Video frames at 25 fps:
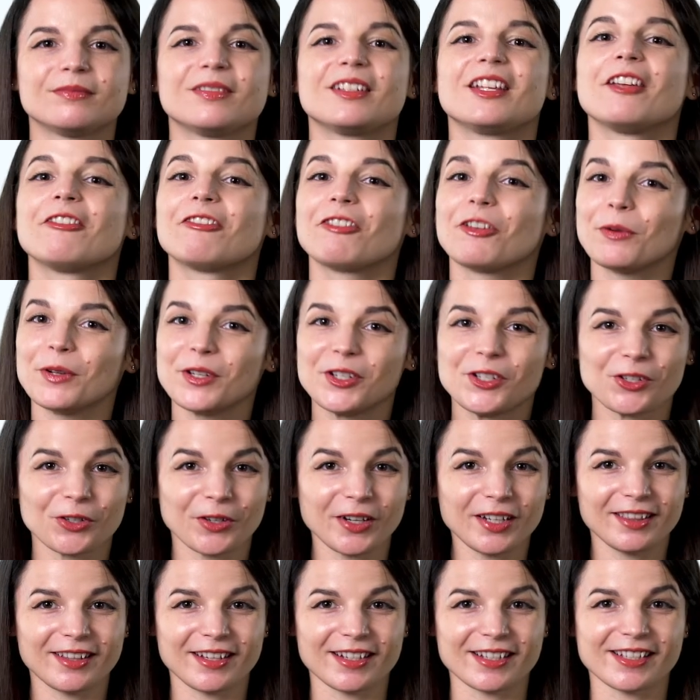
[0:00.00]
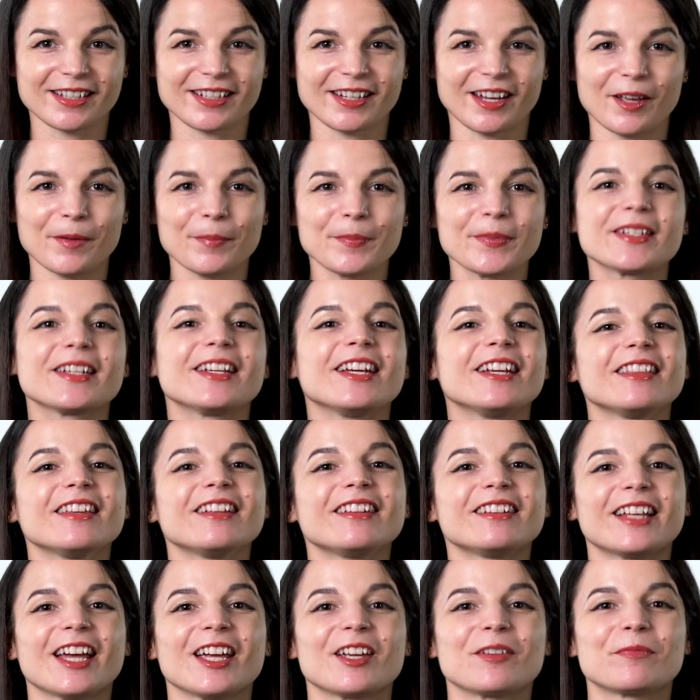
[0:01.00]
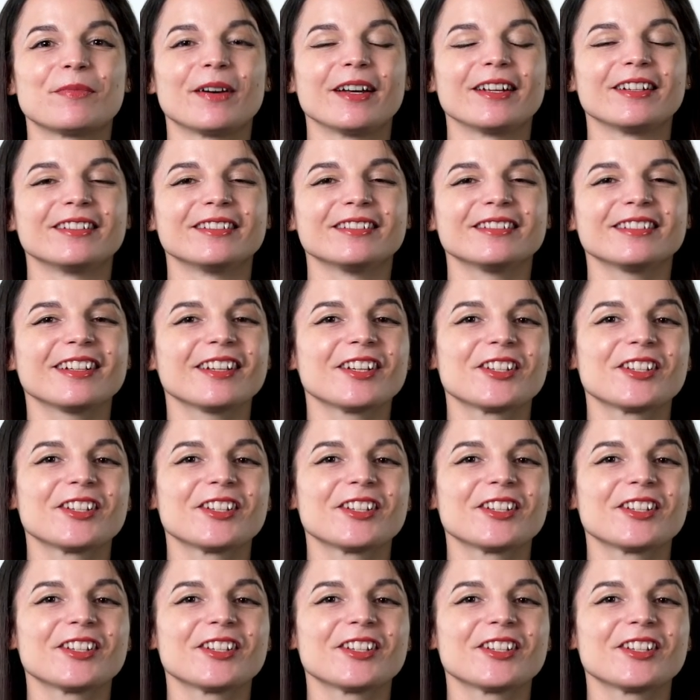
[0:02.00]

If you enjoyed these tips, hit the like button,